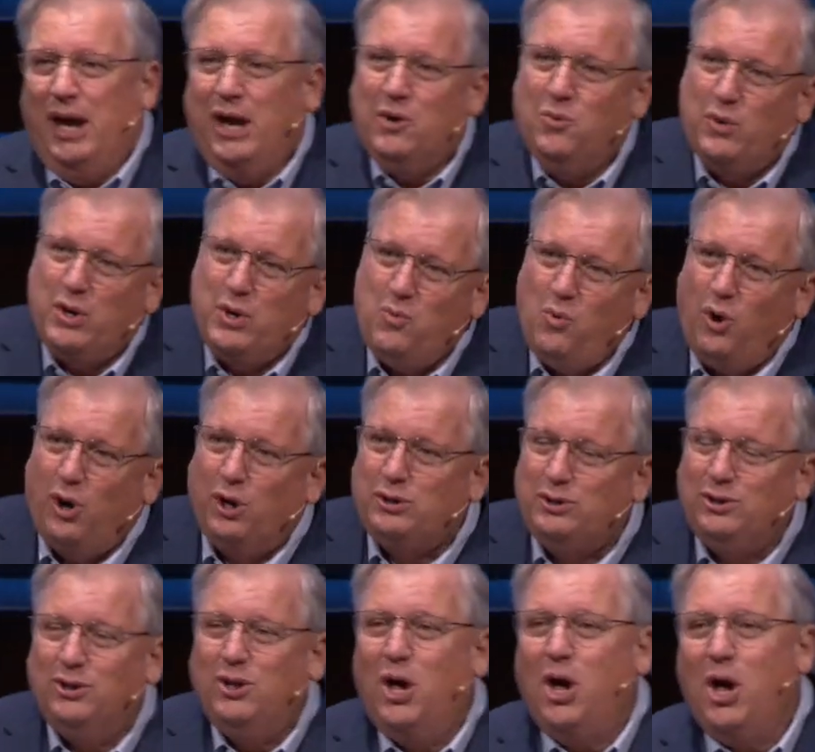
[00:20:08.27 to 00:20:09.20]
and we
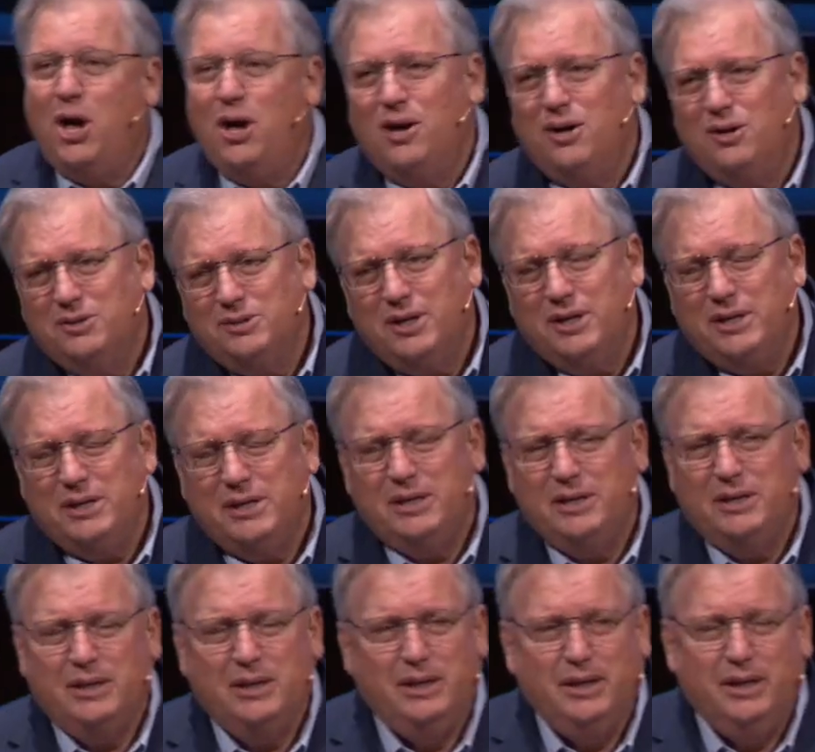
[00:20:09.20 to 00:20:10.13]
worked long,
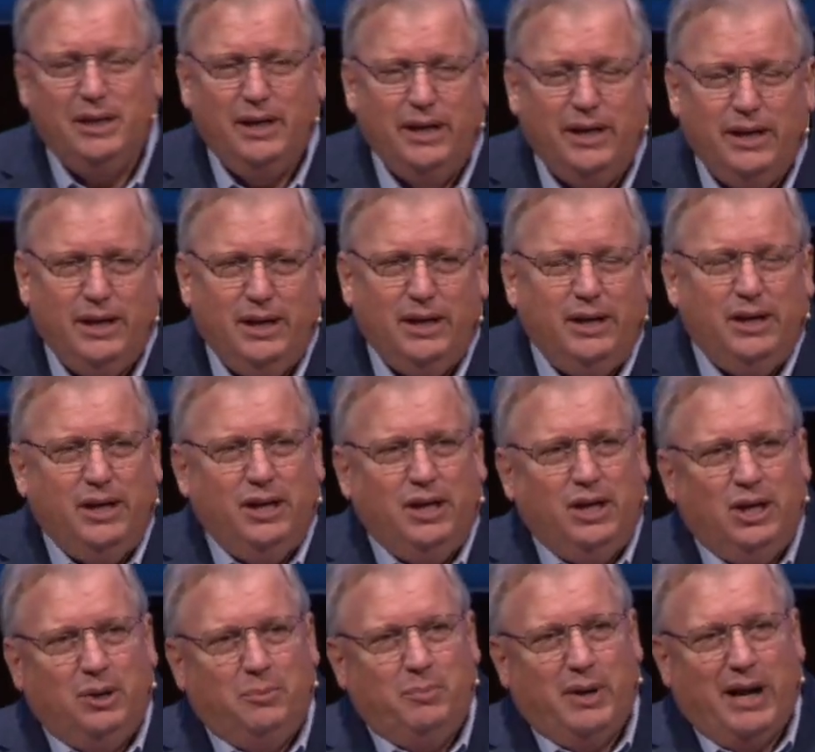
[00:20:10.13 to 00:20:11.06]

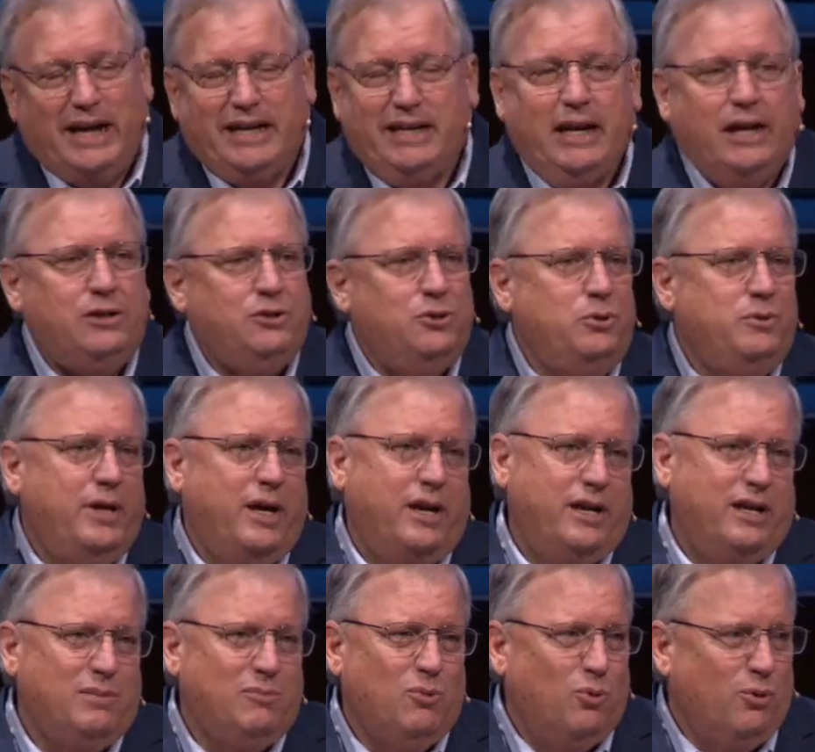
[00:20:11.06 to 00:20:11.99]
but I can't do
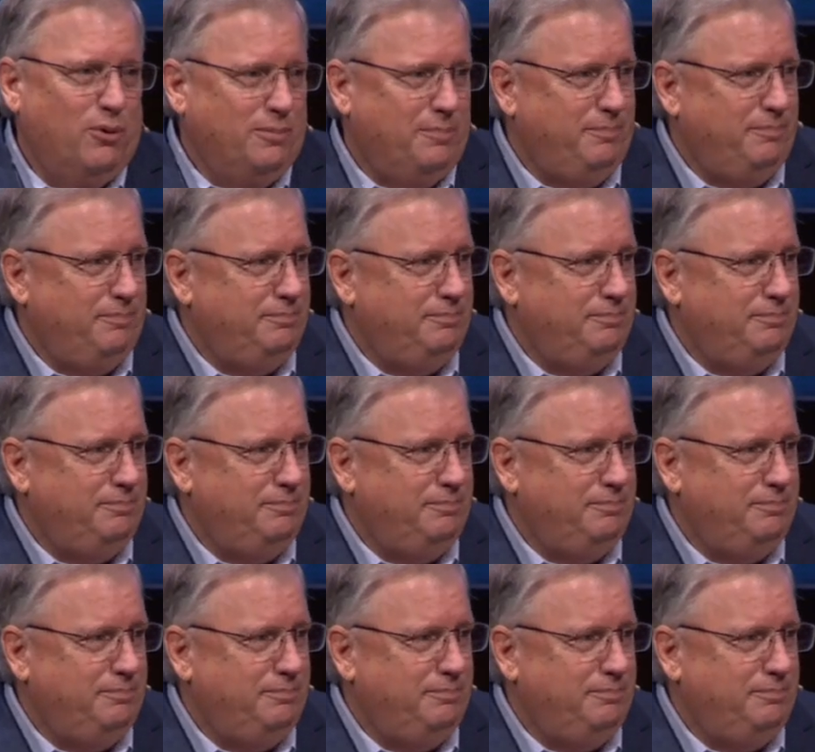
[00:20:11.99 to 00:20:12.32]
that anymore.